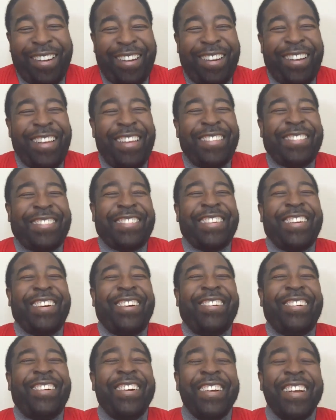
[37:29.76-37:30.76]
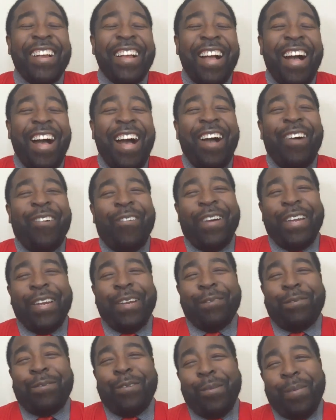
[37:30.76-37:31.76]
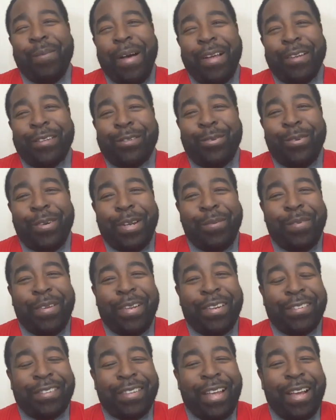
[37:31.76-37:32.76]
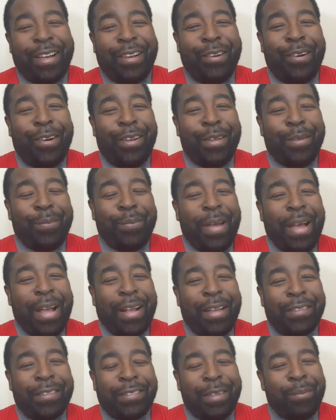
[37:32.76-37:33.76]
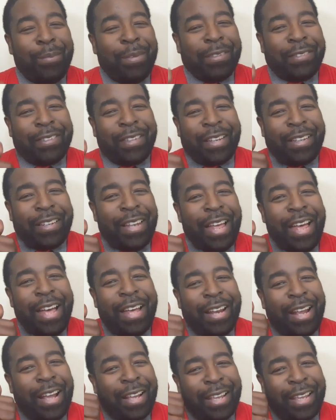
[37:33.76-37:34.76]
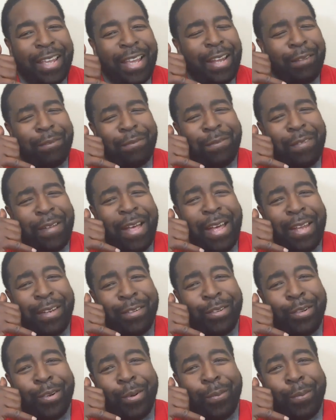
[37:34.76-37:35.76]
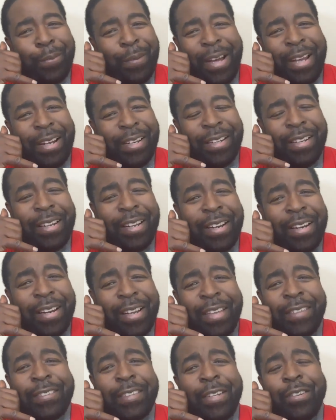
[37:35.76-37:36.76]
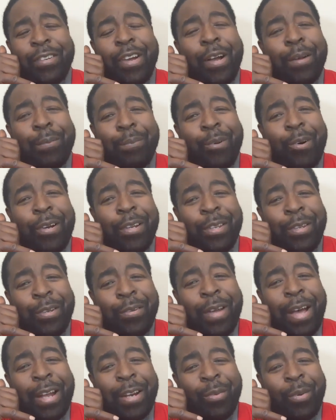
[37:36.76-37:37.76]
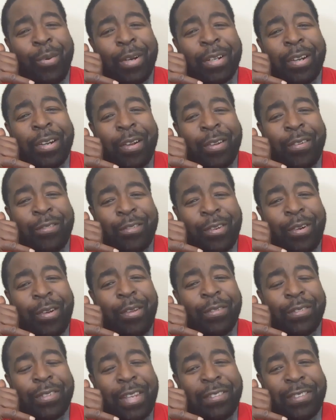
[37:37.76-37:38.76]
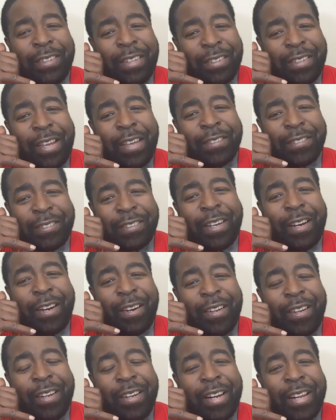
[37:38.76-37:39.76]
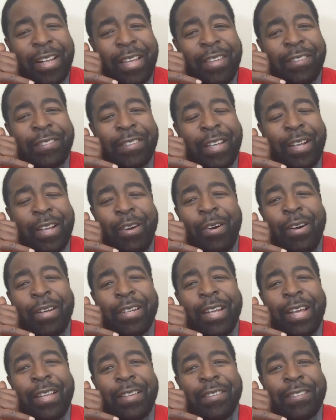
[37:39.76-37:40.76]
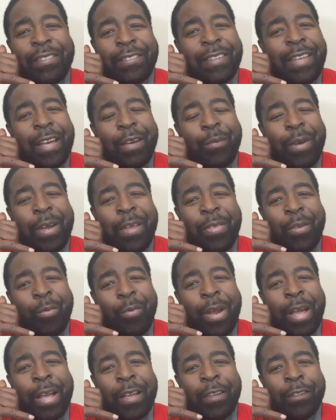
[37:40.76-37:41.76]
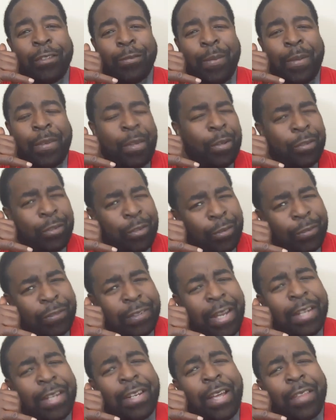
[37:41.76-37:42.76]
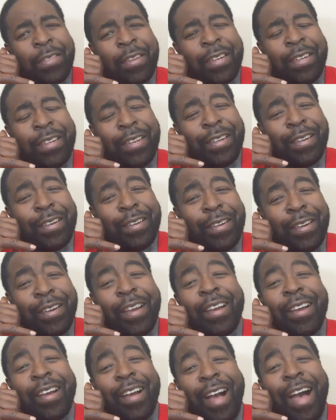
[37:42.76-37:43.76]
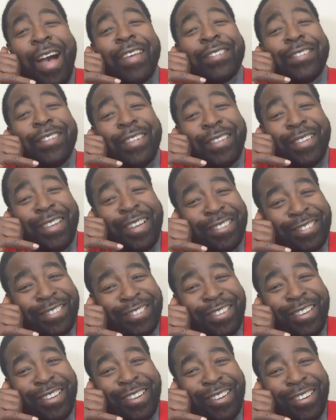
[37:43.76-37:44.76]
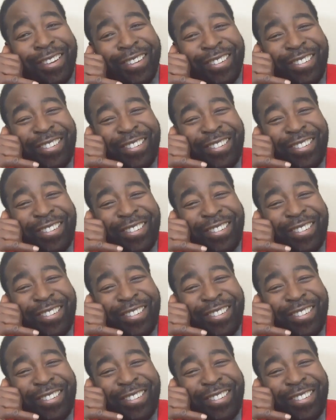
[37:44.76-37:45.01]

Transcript: And so I waited for about 20 minutes. I called him back. I said, Mr. Klein, I can't find nobody. He said, young boy, you know how to work the controls? I said, yes, sir. He said, go in there and segue the records, but don't you say nothing here. I said, yes, sir.